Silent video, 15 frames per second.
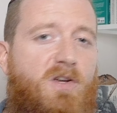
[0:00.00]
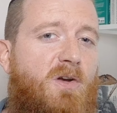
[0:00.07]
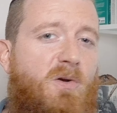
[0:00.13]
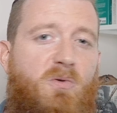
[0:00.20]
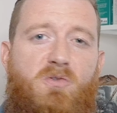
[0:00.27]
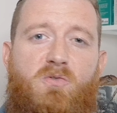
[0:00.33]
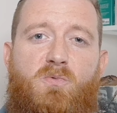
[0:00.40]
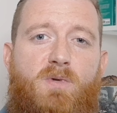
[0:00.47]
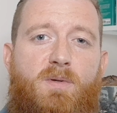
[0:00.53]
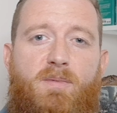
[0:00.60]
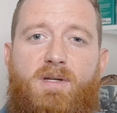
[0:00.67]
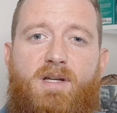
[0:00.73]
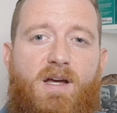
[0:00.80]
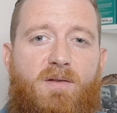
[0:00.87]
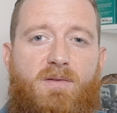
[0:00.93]
You can go
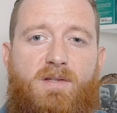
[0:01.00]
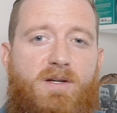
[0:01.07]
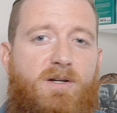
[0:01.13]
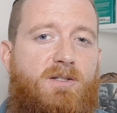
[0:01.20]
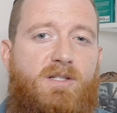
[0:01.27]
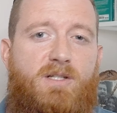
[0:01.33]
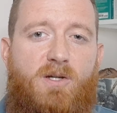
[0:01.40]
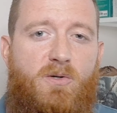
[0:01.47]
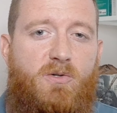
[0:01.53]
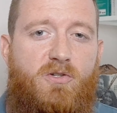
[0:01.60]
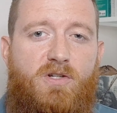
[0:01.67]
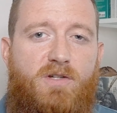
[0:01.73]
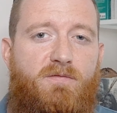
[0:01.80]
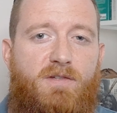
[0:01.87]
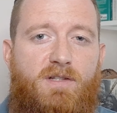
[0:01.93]
swimming out there in the
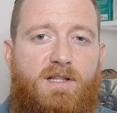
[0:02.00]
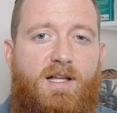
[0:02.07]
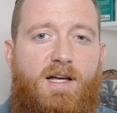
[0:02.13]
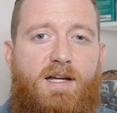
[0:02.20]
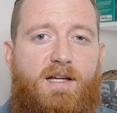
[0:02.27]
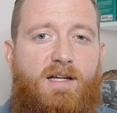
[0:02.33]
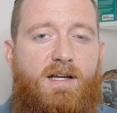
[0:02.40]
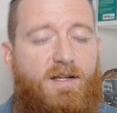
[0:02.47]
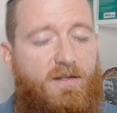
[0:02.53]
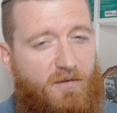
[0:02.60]
ocean if you'd like.